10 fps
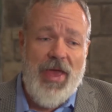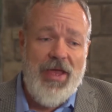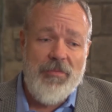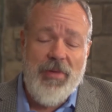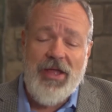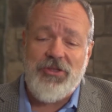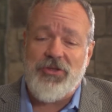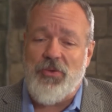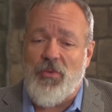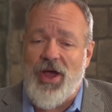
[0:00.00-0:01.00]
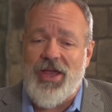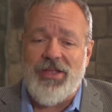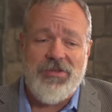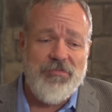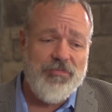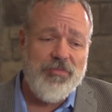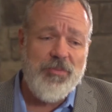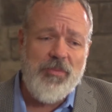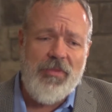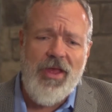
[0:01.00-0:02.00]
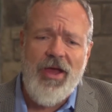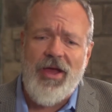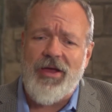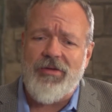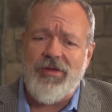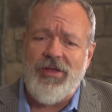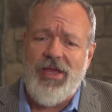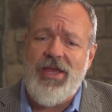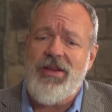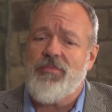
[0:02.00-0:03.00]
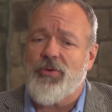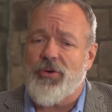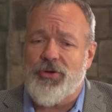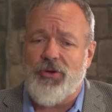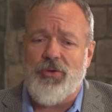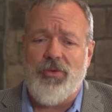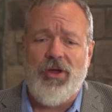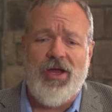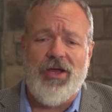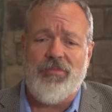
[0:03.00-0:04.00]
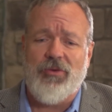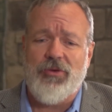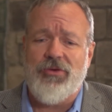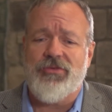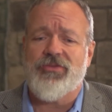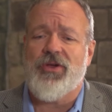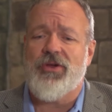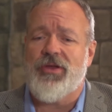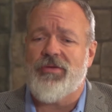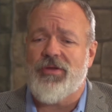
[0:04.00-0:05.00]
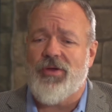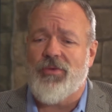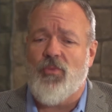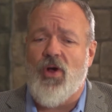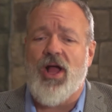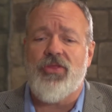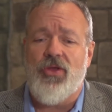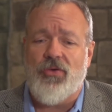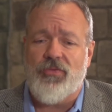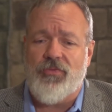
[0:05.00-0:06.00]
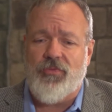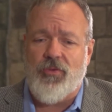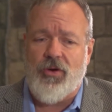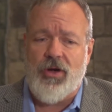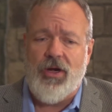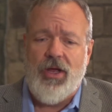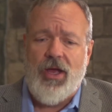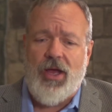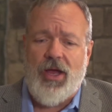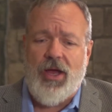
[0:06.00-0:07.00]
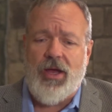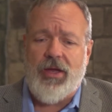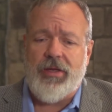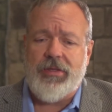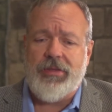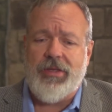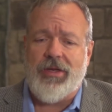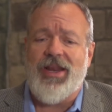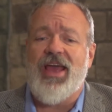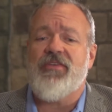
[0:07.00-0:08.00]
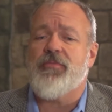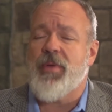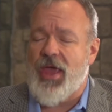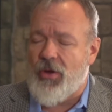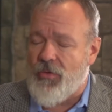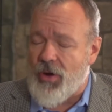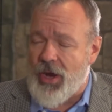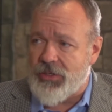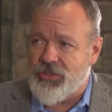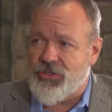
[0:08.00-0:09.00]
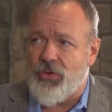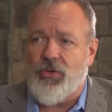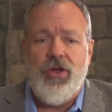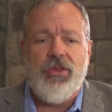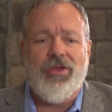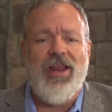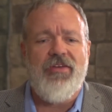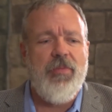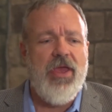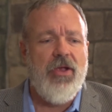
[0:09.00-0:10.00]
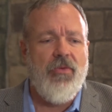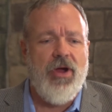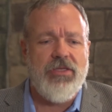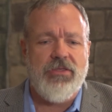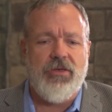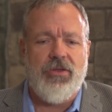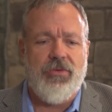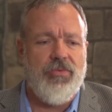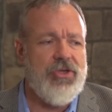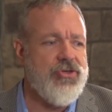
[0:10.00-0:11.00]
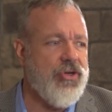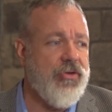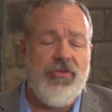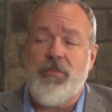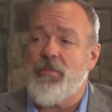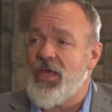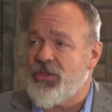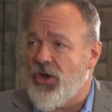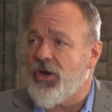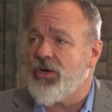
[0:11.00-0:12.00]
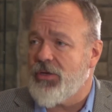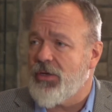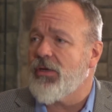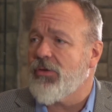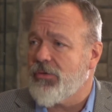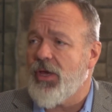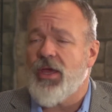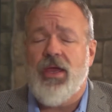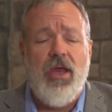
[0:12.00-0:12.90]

back to the wine. In Bordeaux, Bordeaux is very well known for the left bank wines. So the left bank wines are the region of the Médoc, okay?